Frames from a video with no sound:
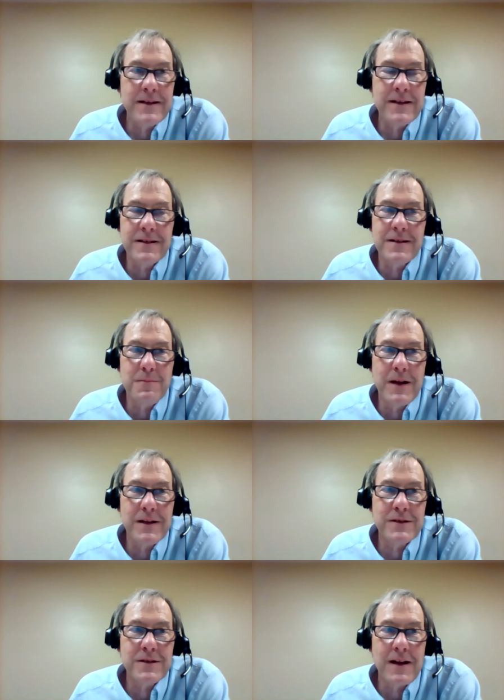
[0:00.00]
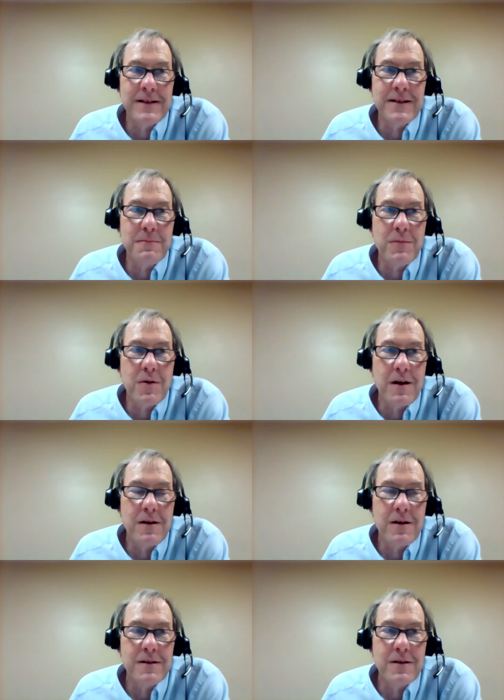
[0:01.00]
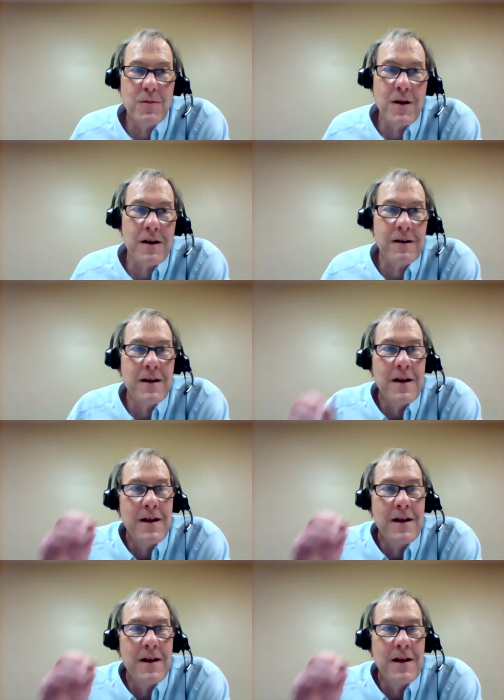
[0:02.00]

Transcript: think the best. I think the well,